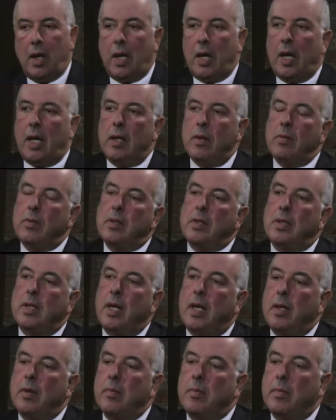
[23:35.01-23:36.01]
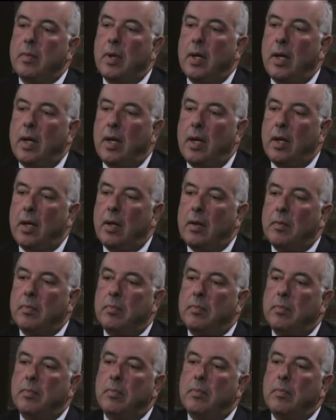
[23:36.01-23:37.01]
I would say uh,
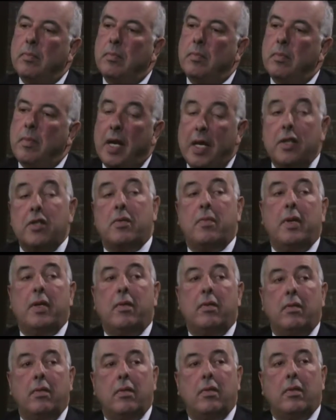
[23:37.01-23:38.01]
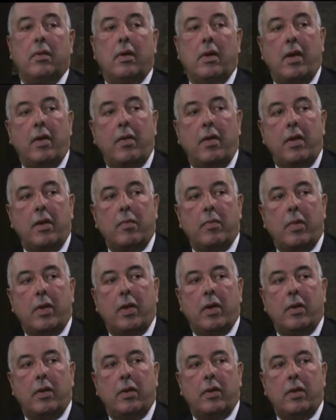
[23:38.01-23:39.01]
management. I think
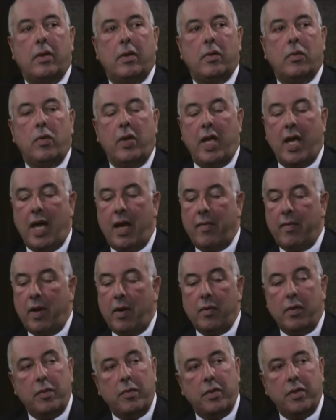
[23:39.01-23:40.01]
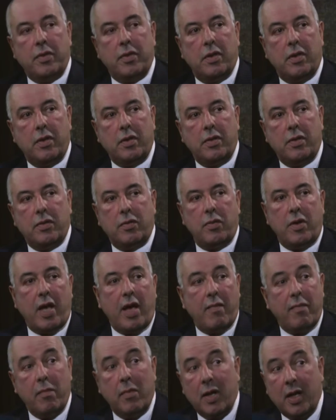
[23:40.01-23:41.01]
uh, we have all the resources, we
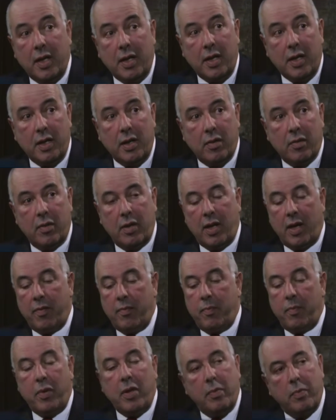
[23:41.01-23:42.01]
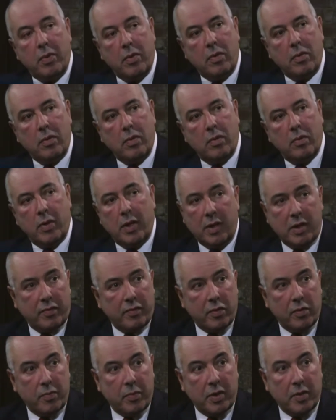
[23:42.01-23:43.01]
have money, we have people,
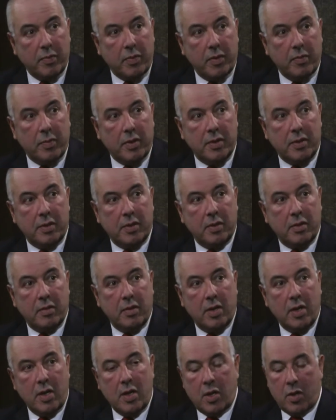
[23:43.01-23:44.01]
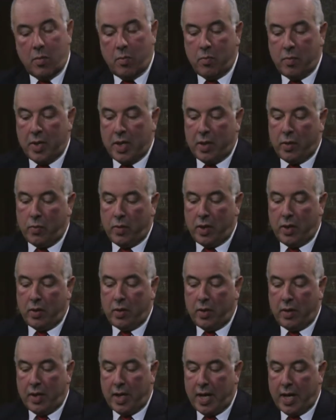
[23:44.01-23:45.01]
wonderful people in Brazil, but we
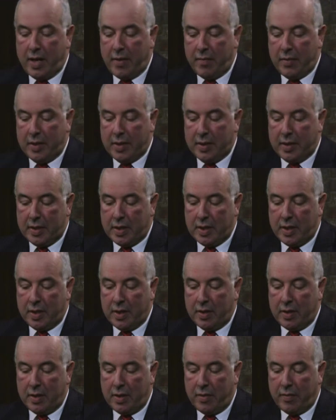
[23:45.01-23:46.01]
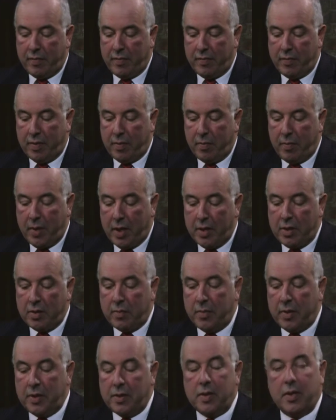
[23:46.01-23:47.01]
don't have this kind of uh,
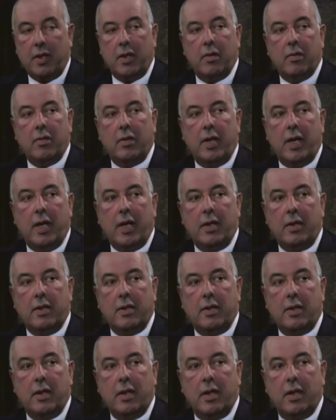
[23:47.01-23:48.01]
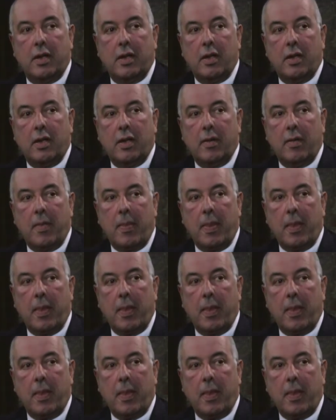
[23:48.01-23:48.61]
management skill that uh,